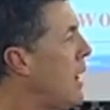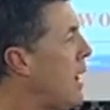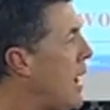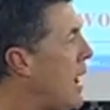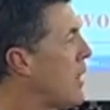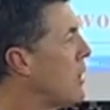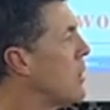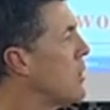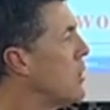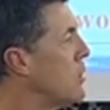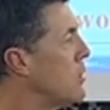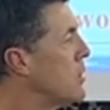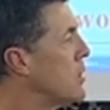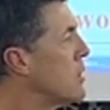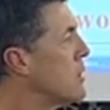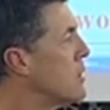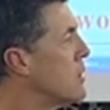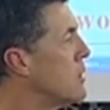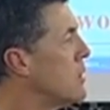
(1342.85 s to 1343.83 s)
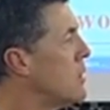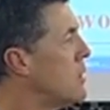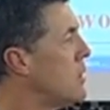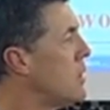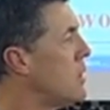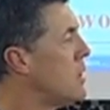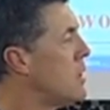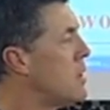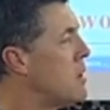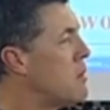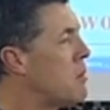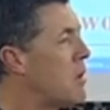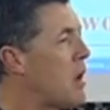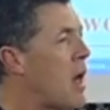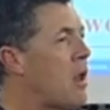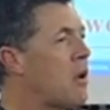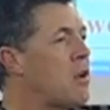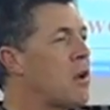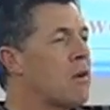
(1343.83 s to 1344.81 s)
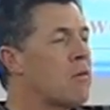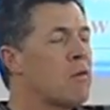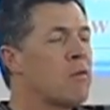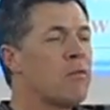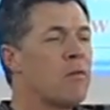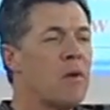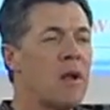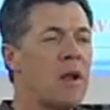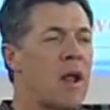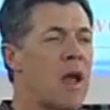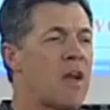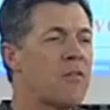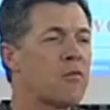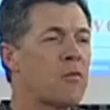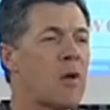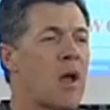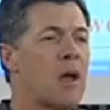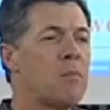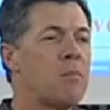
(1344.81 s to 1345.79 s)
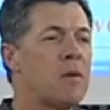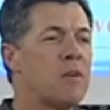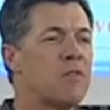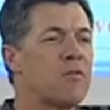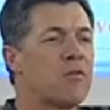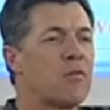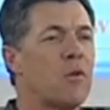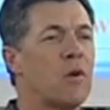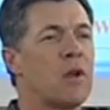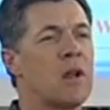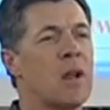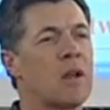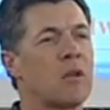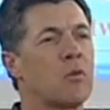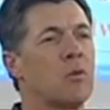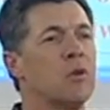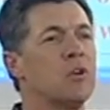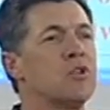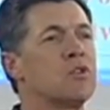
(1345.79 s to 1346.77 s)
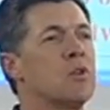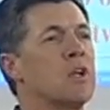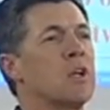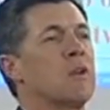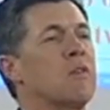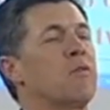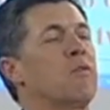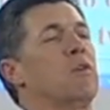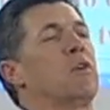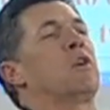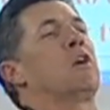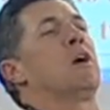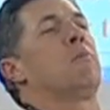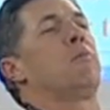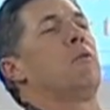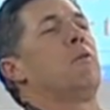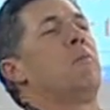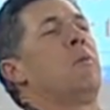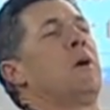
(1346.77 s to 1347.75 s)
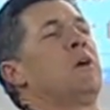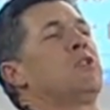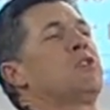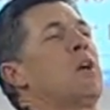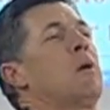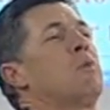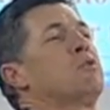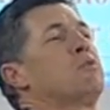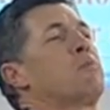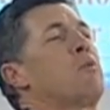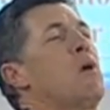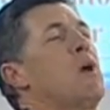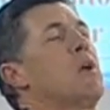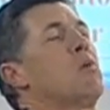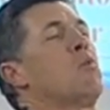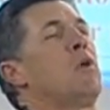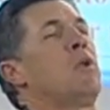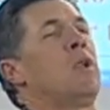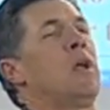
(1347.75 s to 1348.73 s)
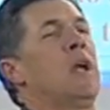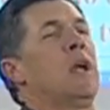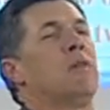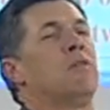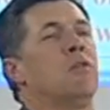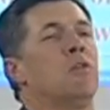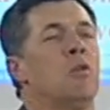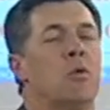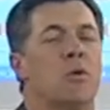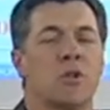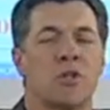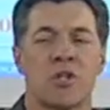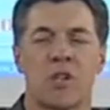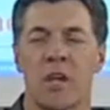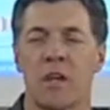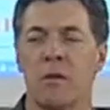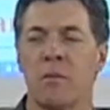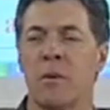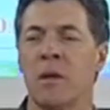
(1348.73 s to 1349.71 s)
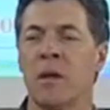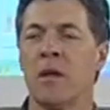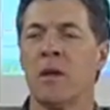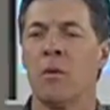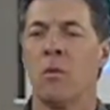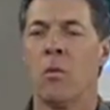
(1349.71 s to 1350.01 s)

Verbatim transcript: Hallelujah. But I'll never, and after I'd been free and I'd quit drinking for a couple of months, I was praying one day and the Lord said to me,